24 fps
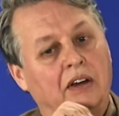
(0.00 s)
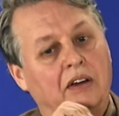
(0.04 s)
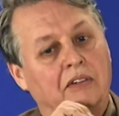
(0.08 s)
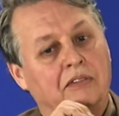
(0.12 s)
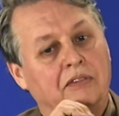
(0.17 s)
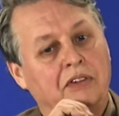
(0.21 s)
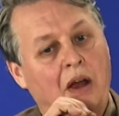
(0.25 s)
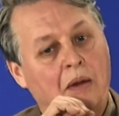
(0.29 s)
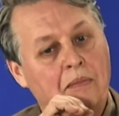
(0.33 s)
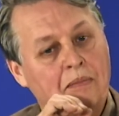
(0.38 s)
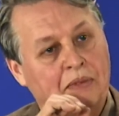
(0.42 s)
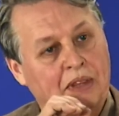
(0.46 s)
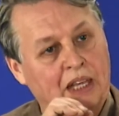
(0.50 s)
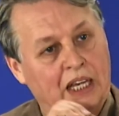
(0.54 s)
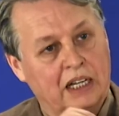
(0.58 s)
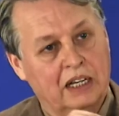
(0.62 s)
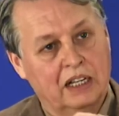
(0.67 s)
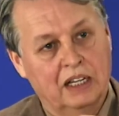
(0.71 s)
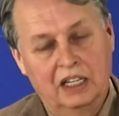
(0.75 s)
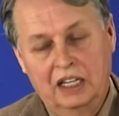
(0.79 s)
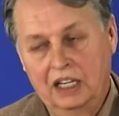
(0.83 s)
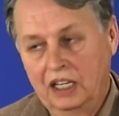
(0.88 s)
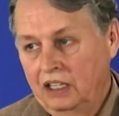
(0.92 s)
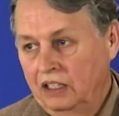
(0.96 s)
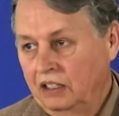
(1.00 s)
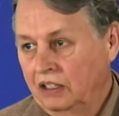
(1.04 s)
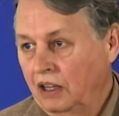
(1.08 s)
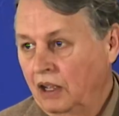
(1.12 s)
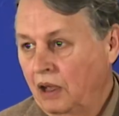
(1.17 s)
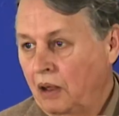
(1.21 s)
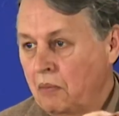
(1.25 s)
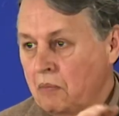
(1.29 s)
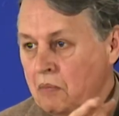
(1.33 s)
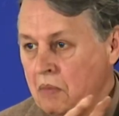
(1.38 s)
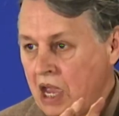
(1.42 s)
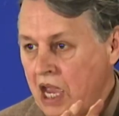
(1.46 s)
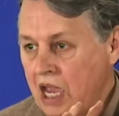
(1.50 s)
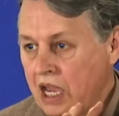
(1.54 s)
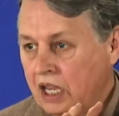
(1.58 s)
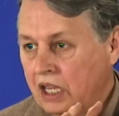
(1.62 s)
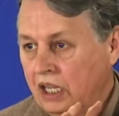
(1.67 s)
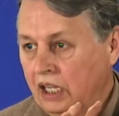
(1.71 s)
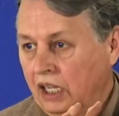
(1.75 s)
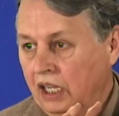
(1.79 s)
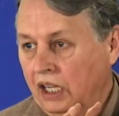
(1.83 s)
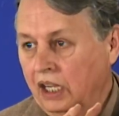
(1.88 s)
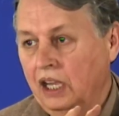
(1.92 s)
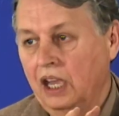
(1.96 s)
from then on
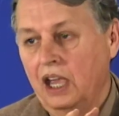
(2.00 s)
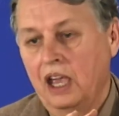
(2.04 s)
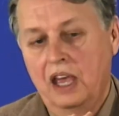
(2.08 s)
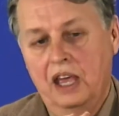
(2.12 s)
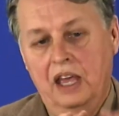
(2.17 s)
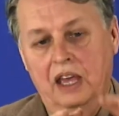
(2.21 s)
making